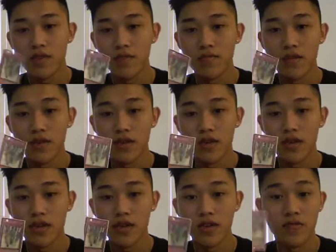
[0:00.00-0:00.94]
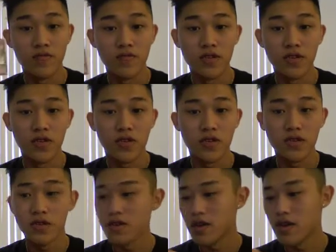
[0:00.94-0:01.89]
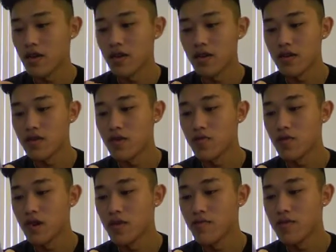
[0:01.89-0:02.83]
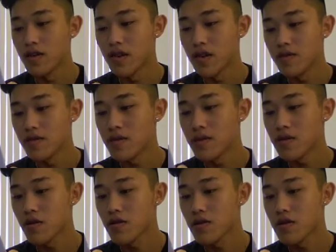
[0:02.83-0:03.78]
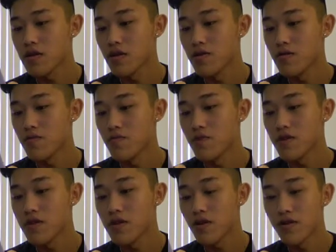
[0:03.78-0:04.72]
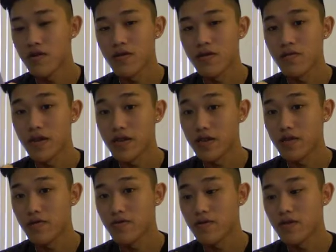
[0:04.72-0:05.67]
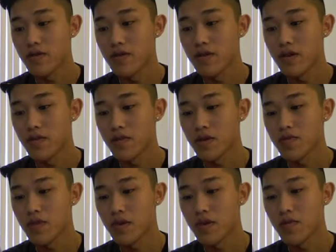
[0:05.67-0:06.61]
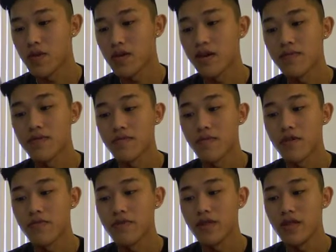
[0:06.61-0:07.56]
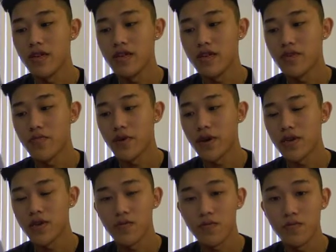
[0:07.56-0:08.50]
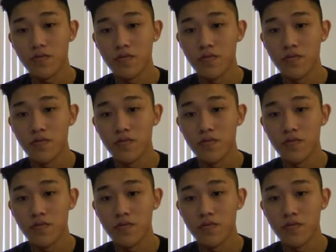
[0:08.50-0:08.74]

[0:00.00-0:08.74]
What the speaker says: But it reads that when activating this card, discarding 1 card, by discarding 1 card, you can supposed to summon as many copies of Harpy Lady as possible.